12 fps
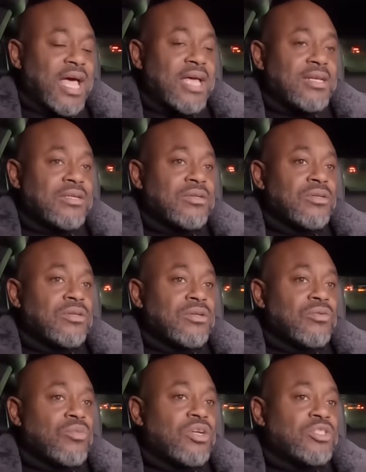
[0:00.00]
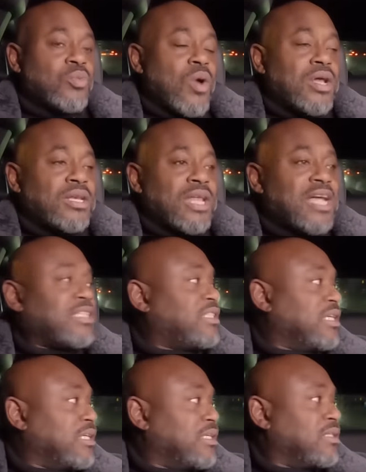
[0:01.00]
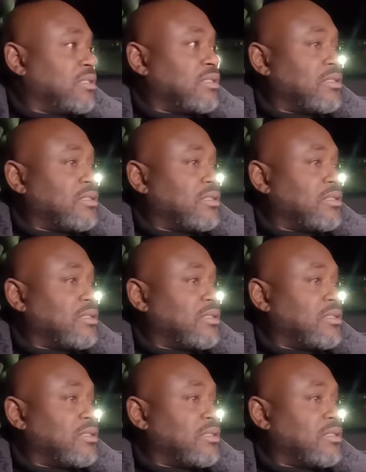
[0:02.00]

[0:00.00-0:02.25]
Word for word: that was what led to,